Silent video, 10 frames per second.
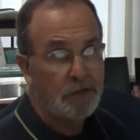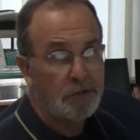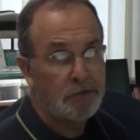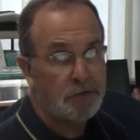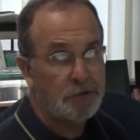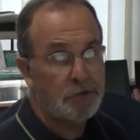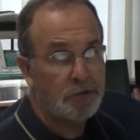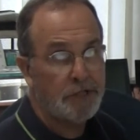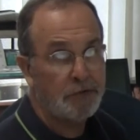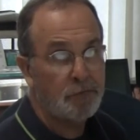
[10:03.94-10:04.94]
to show
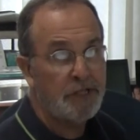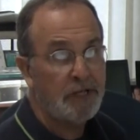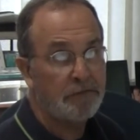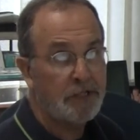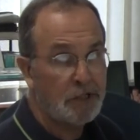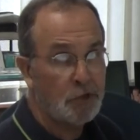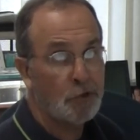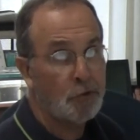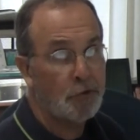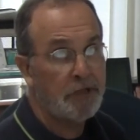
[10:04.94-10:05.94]
that we have
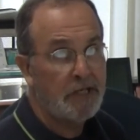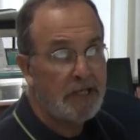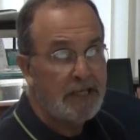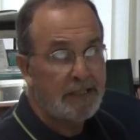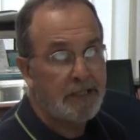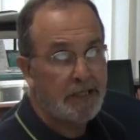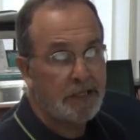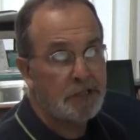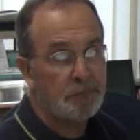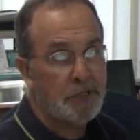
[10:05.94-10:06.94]
incurred that
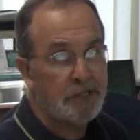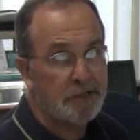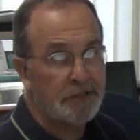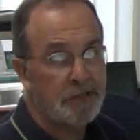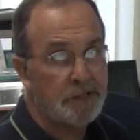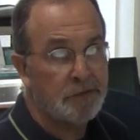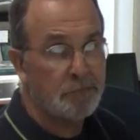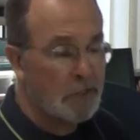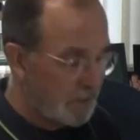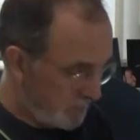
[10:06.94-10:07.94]
expense this
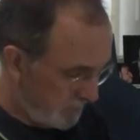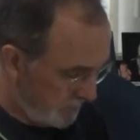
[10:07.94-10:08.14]
month.